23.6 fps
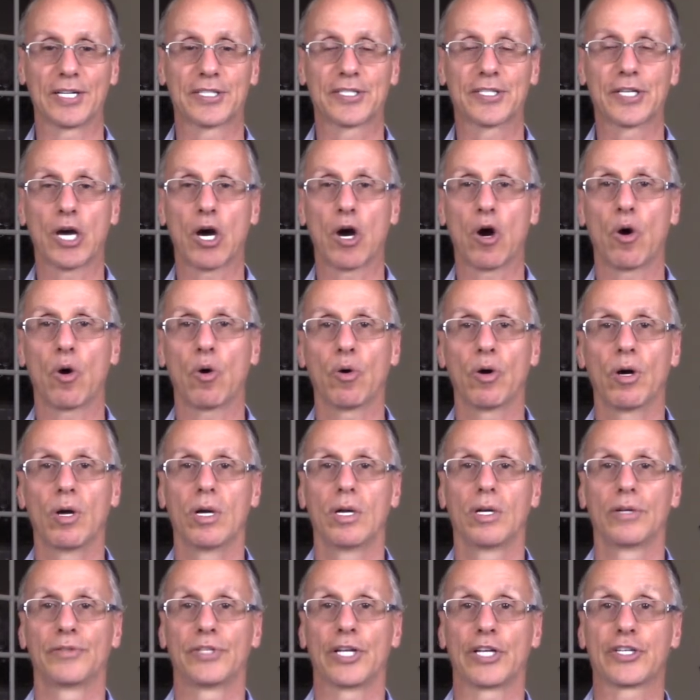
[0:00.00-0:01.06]
So
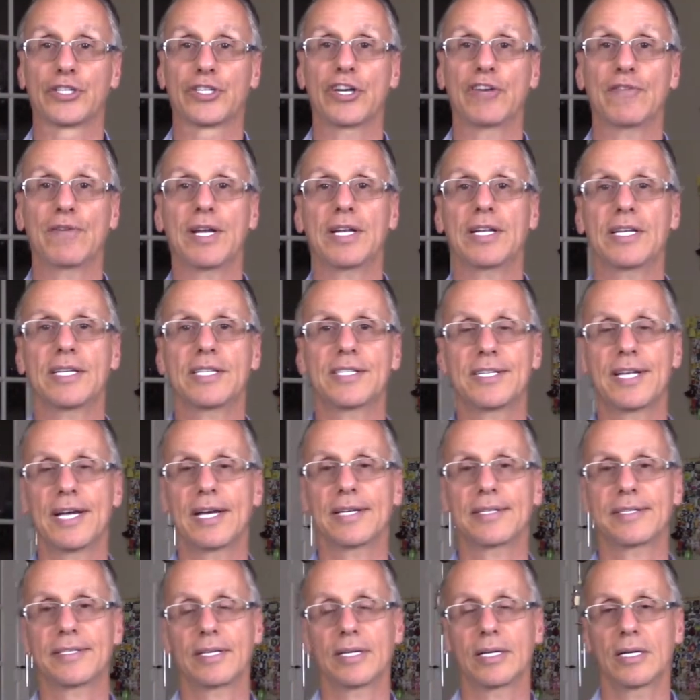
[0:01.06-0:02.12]
the achievement is
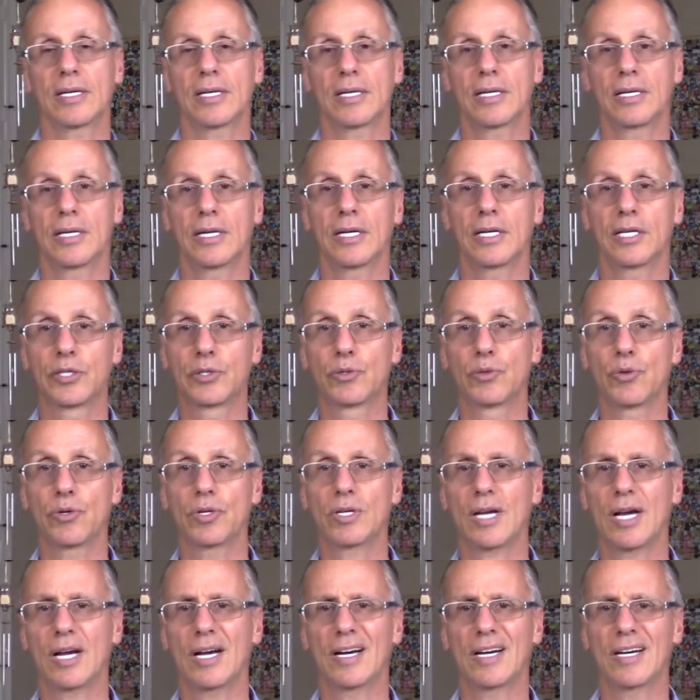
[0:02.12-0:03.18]
that it
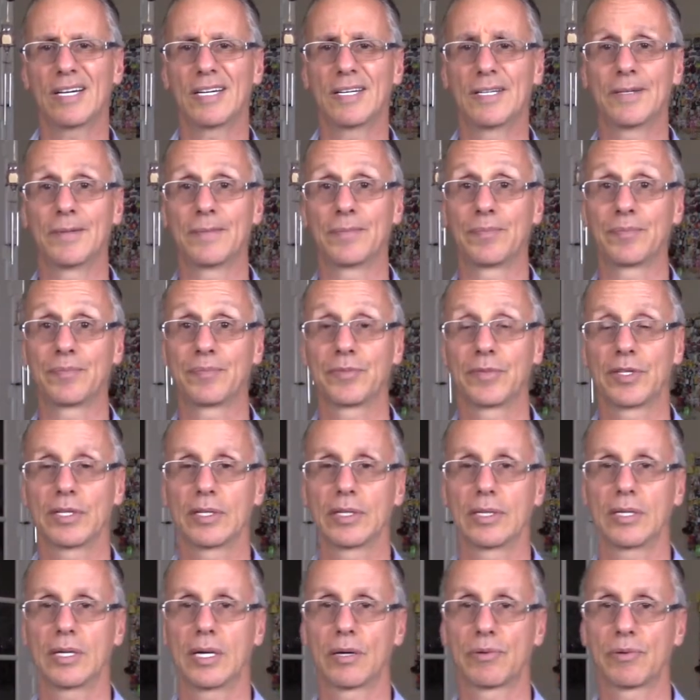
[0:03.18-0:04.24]
took around
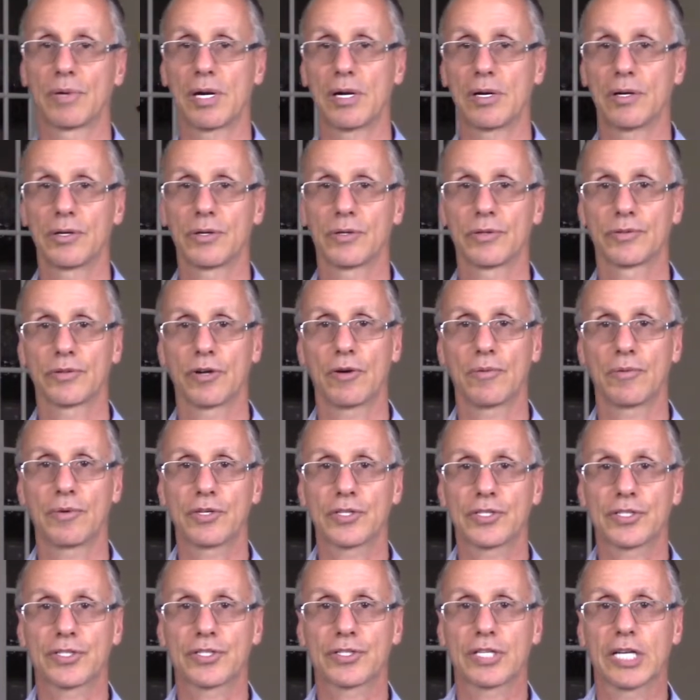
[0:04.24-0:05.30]

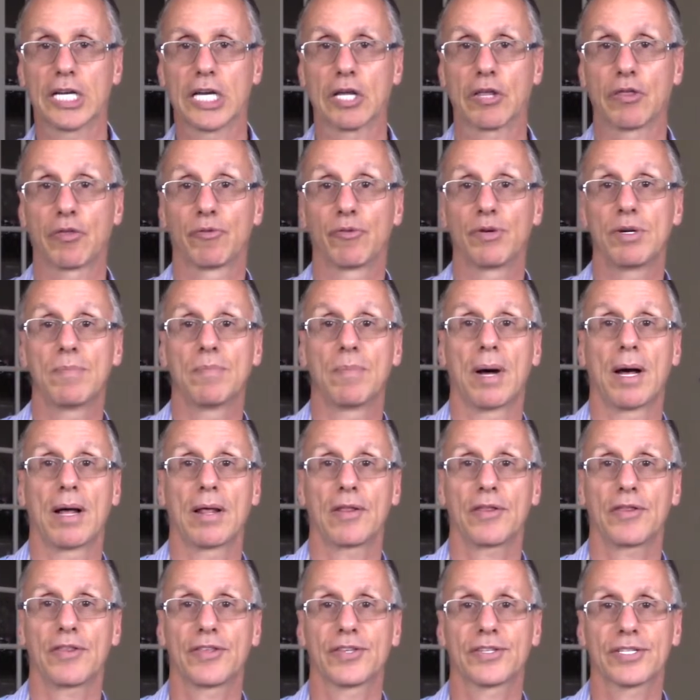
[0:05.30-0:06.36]
almost 3
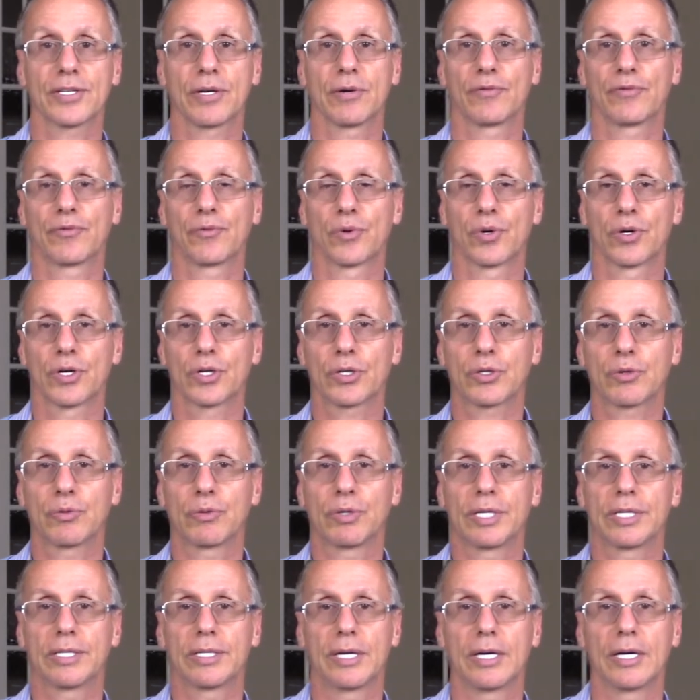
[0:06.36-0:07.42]
months of work
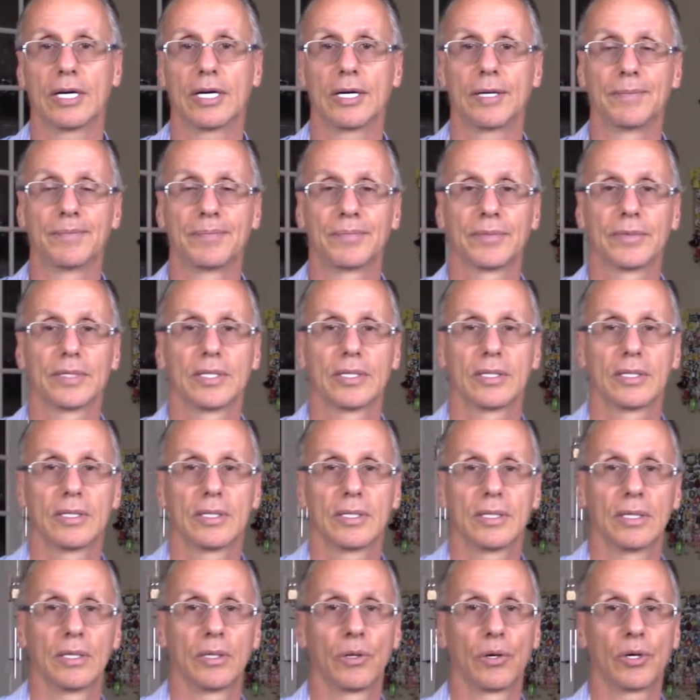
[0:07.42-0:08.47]
with a
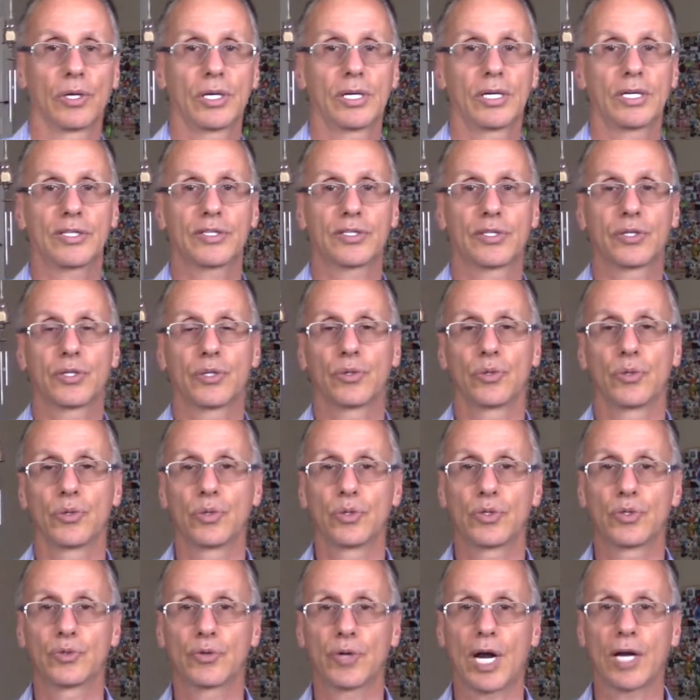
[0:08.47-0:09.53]
lawyer
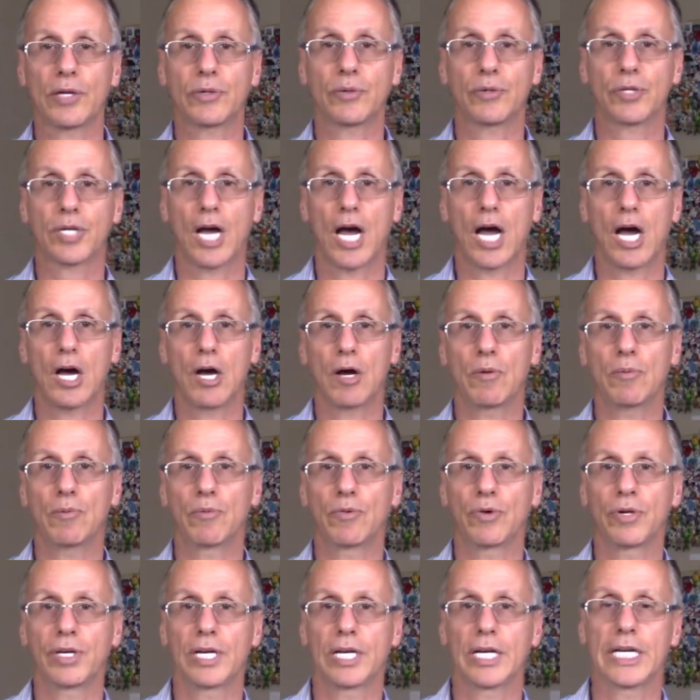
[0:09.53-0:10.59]
to try to
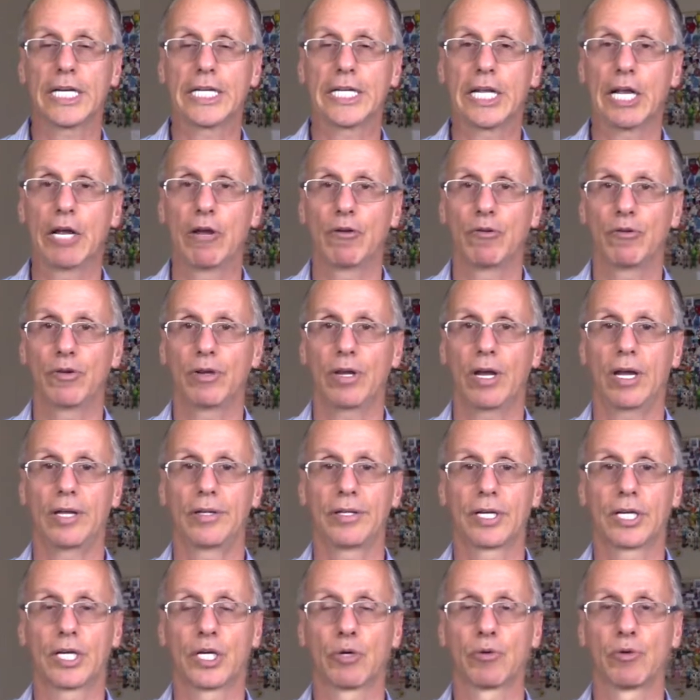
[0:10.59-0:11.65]
come with
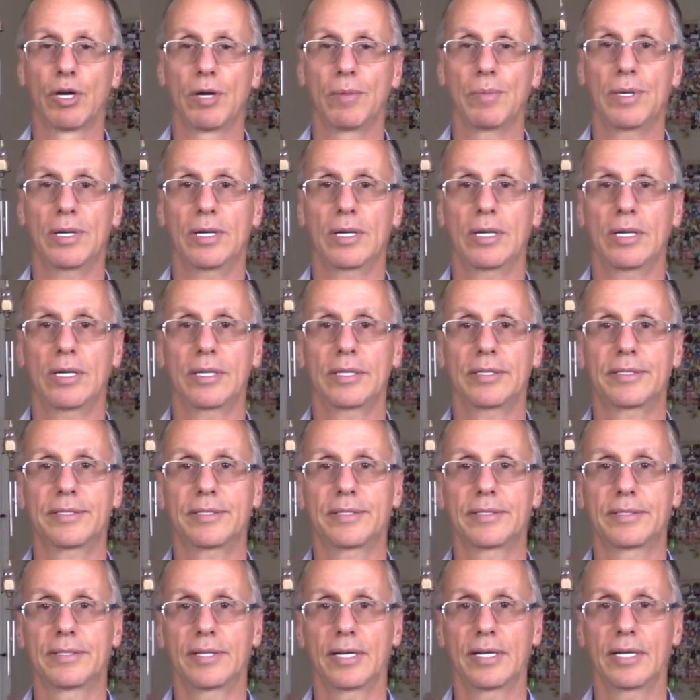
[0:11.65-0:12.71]
an
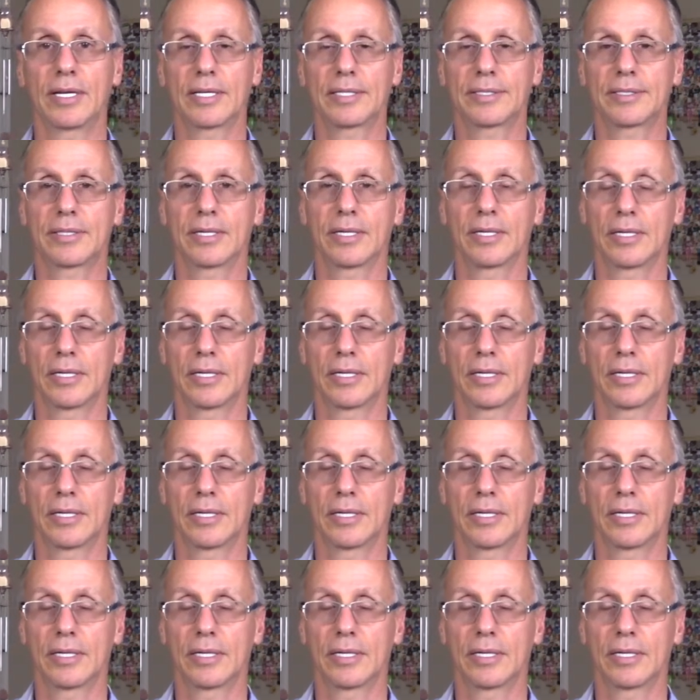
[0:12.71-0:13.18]
agreement that,